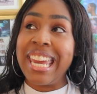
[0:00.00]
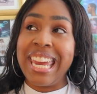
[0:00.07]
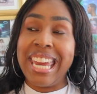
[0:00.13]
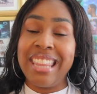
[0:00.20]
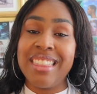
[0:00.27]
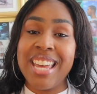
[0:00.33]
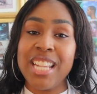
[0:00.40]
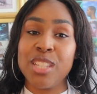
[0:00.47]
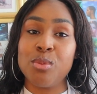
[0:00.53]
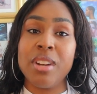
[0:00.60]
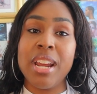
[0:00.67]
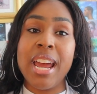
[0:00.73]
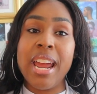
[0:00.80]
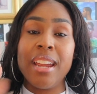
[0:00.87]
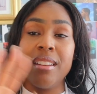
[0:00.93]
And that's
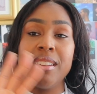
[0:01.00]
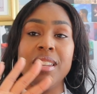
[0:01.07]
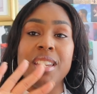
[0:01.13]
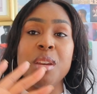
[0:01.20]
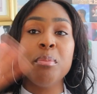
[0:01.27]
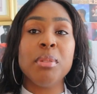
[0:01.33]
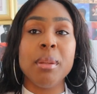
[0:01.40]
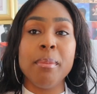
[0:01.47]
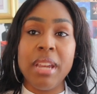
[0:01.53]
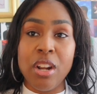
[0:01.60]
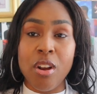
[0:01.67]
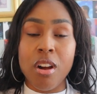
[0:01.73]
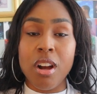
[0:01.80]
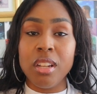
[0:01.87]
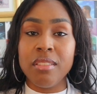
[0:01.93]
when I
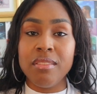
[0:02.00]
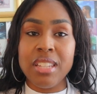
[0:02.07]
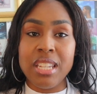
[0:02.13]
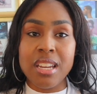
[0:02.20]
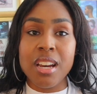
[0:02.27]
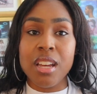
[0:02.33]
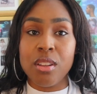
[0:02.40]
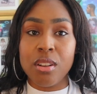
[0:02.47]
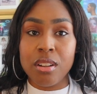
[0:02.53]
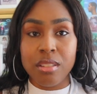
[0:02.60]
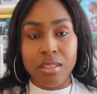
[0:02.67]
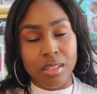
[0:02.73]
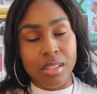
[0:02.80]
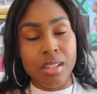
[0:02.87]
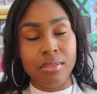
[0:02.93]
implement all of the other
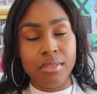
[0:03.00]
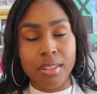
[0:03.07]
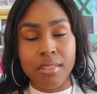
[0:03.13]
stuff.